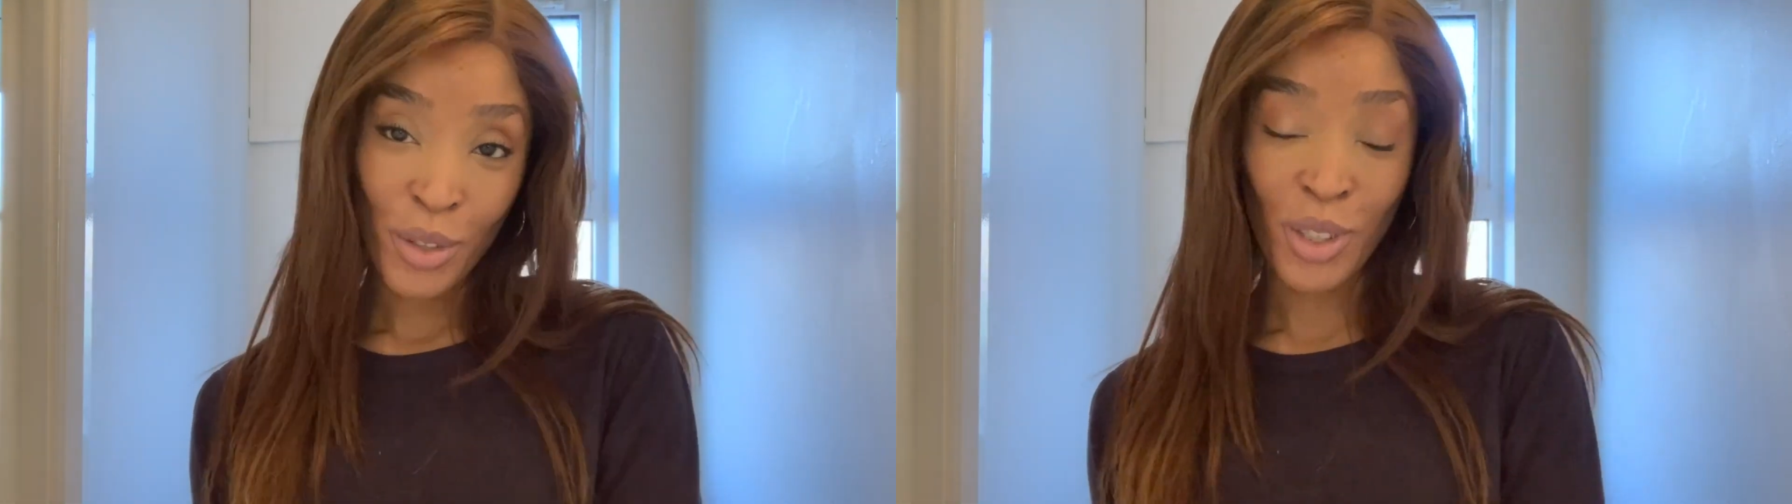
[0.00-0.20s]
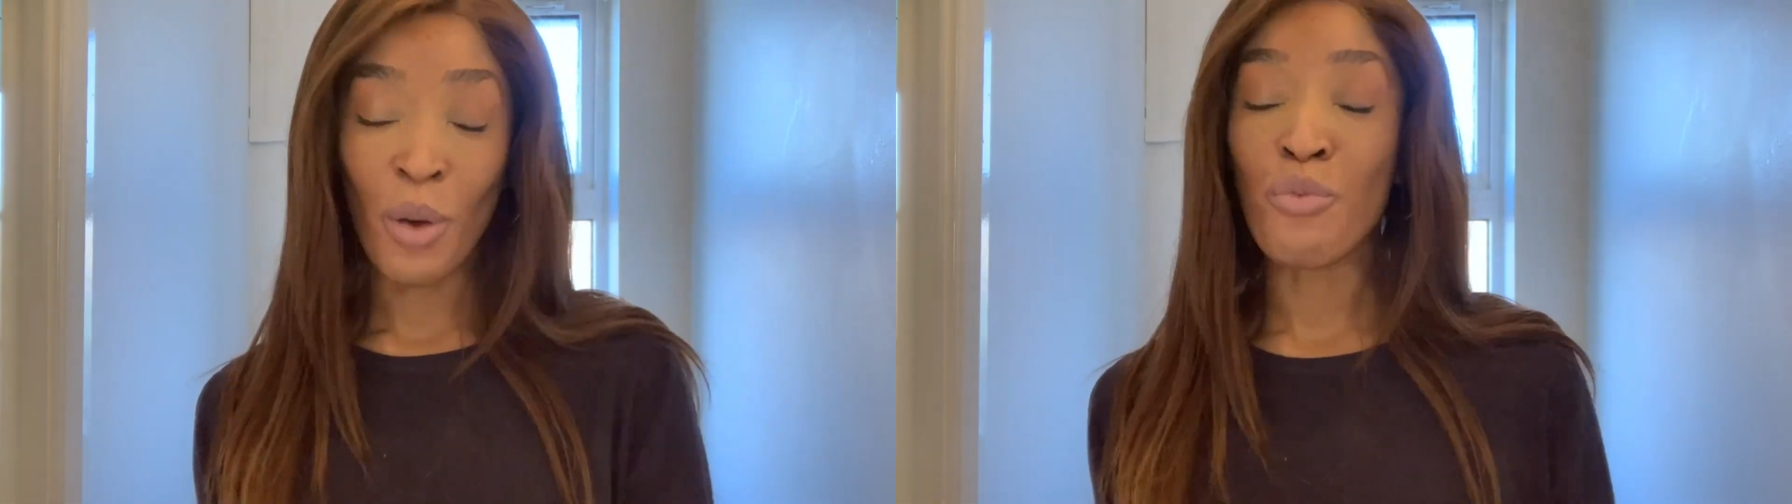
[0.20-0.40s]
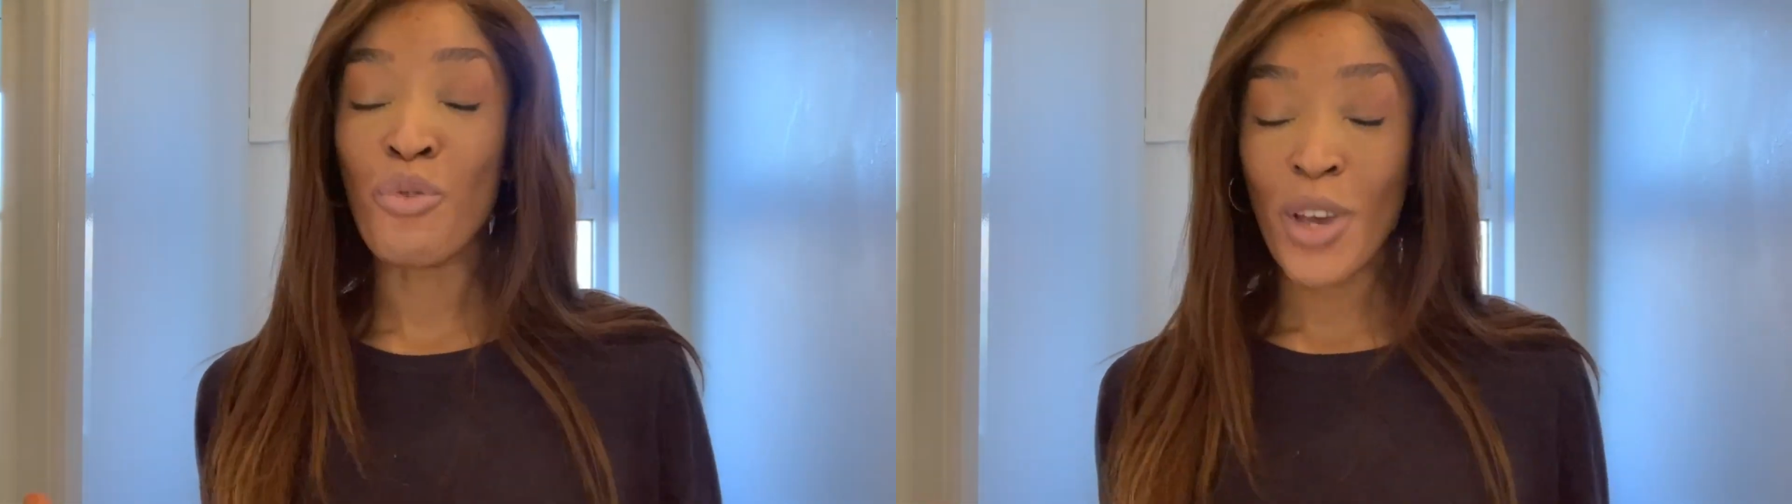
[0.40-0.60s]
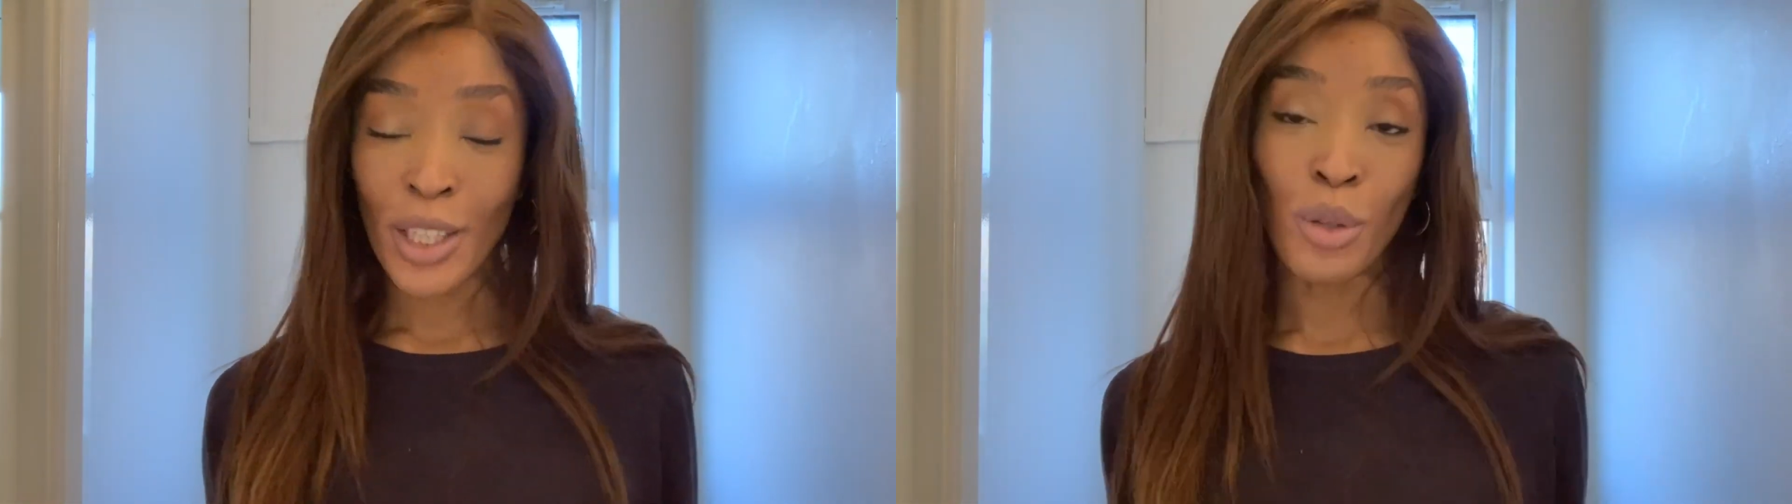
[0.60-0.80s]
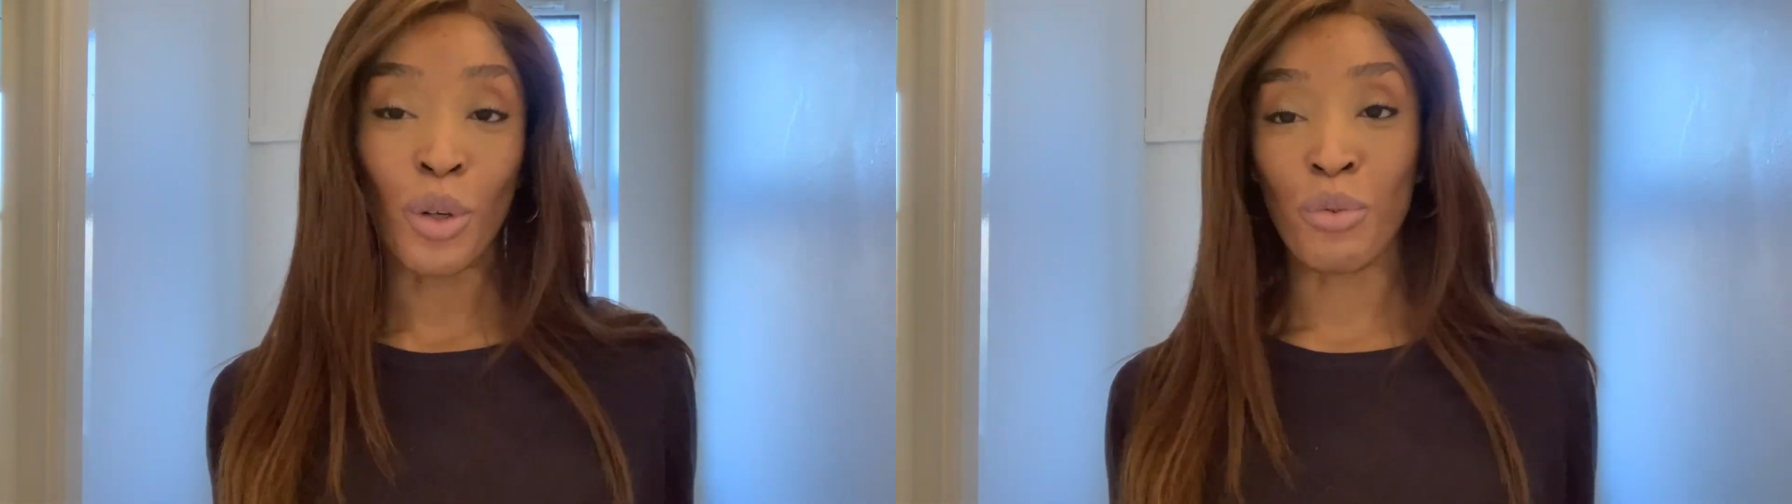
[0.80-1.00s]
So I'm really
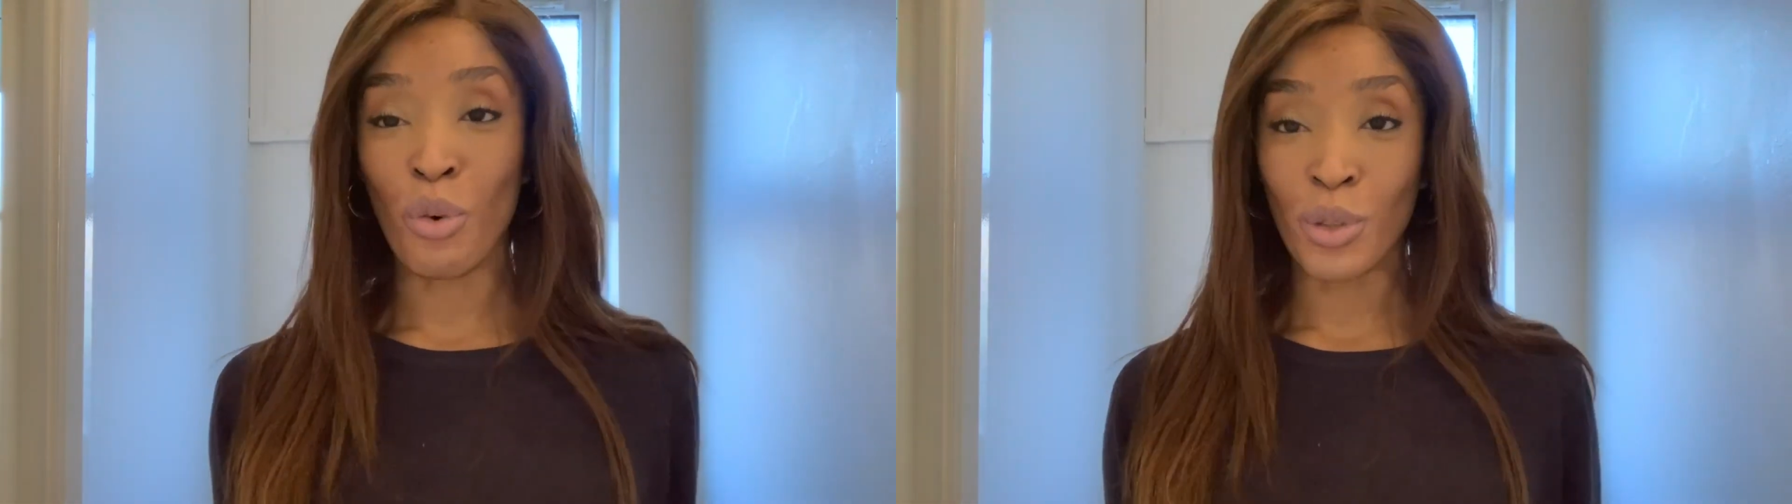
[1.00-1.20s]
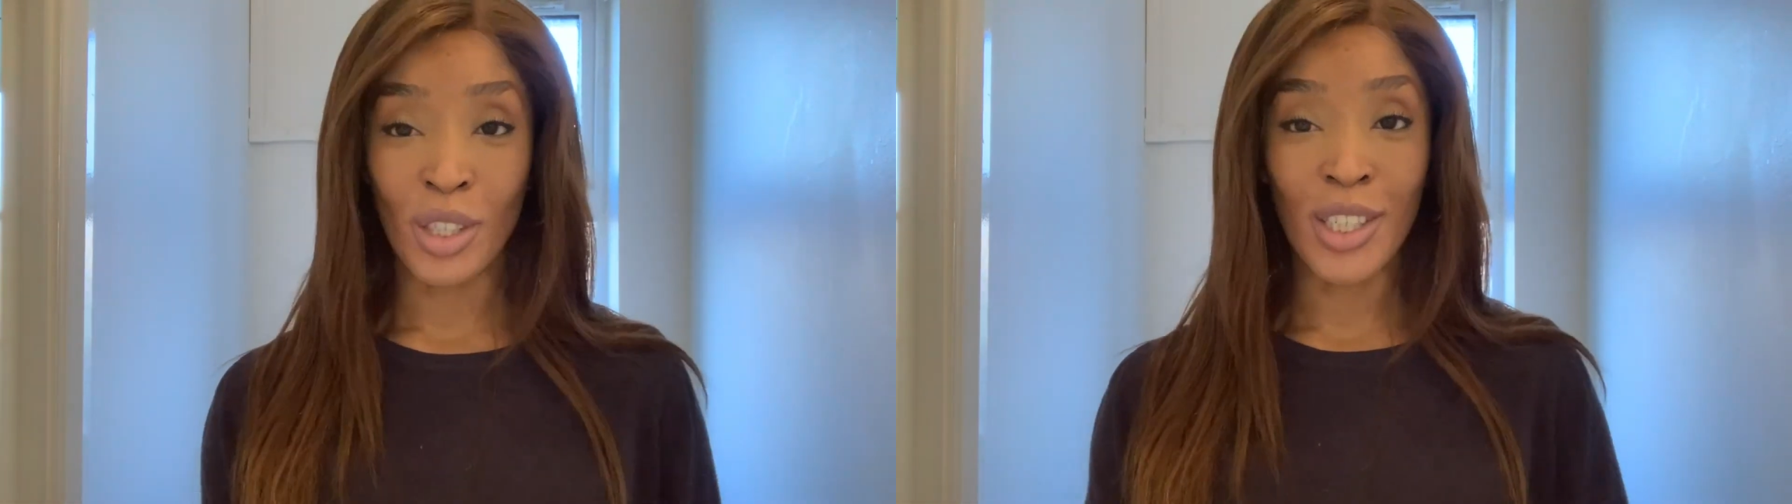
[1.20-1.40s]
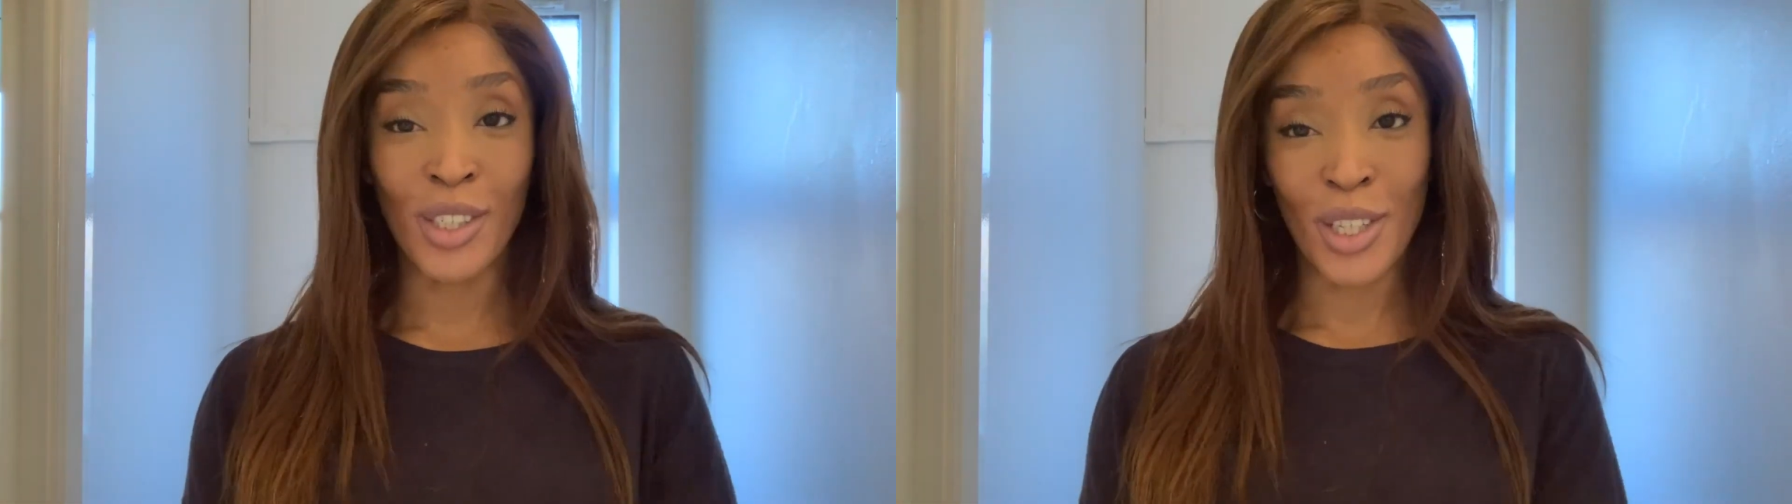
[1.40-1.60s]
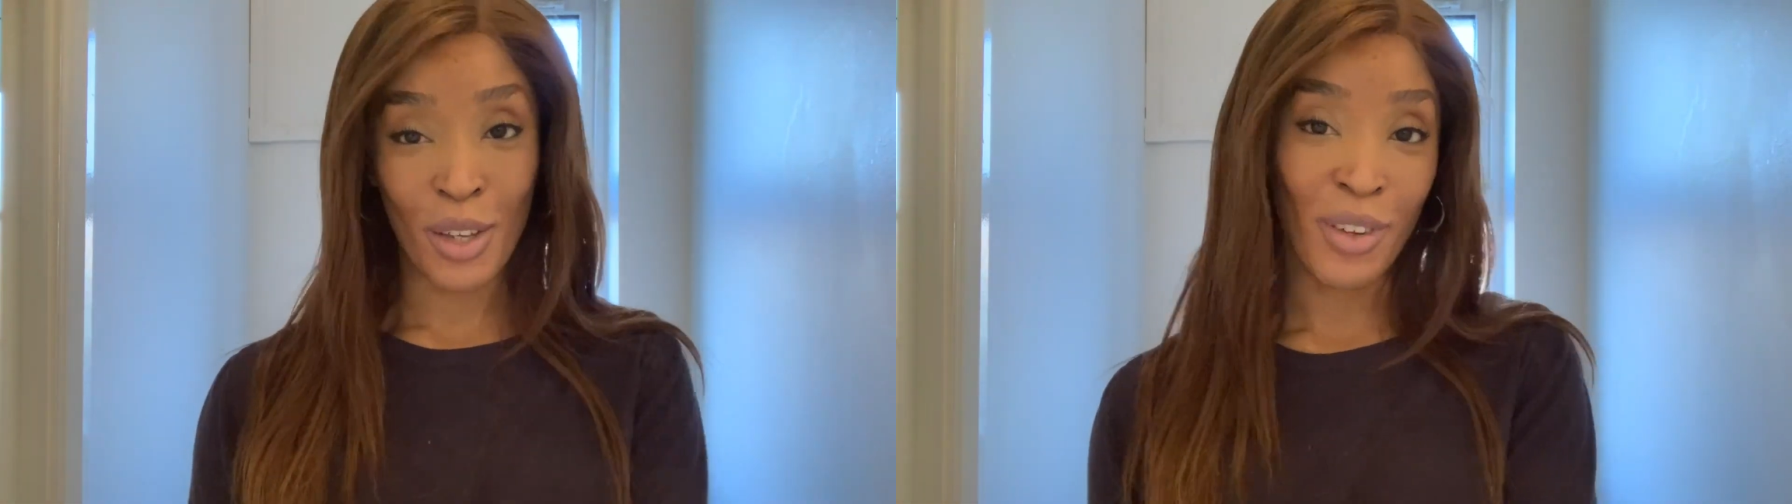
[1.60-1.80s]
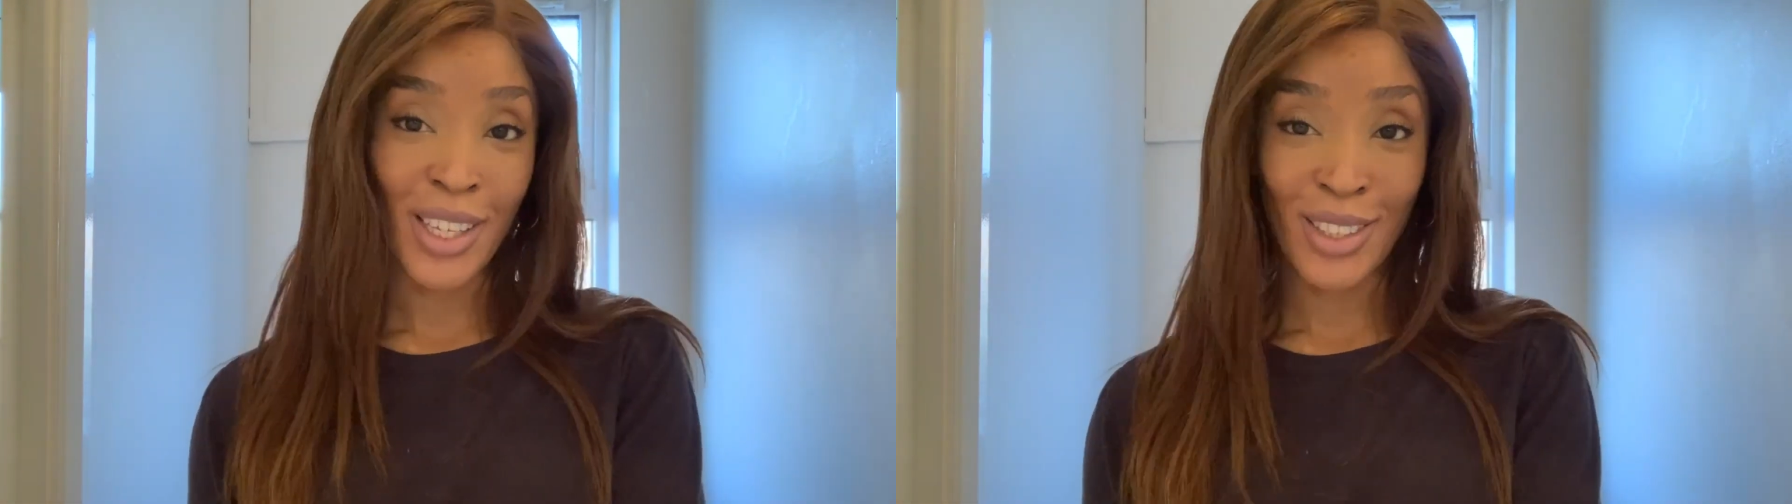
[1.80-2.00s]
looking forward to this
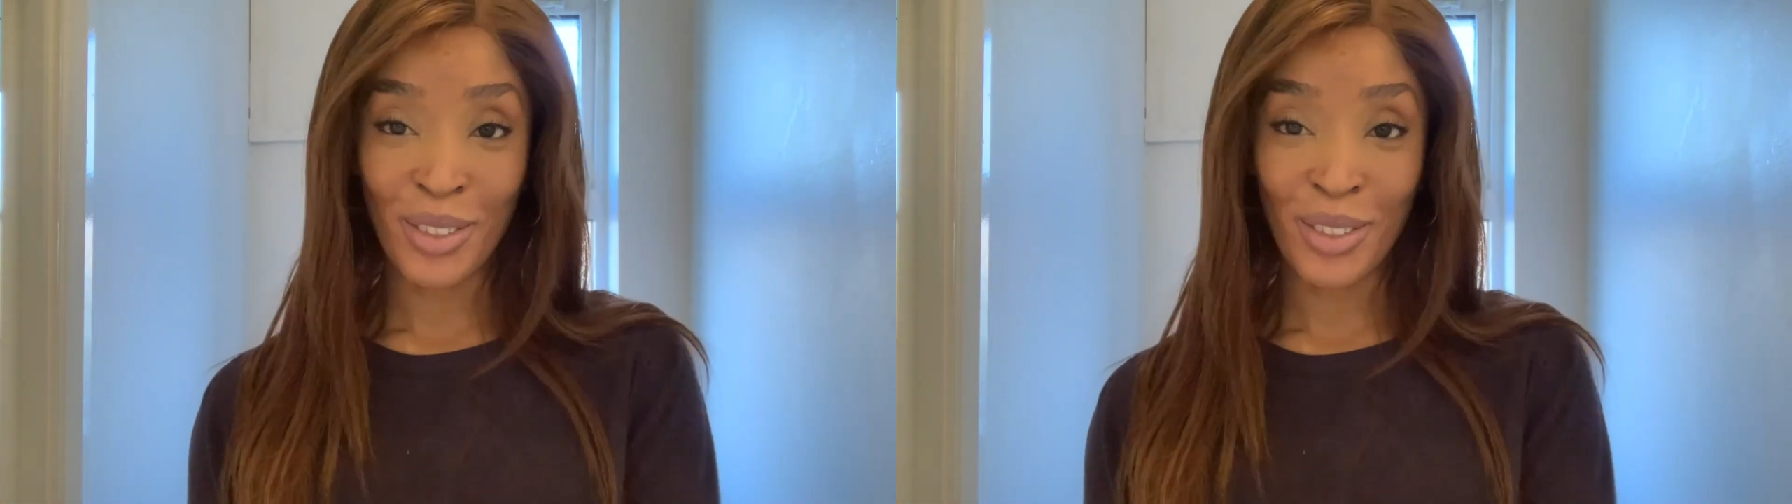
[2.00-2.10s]
series.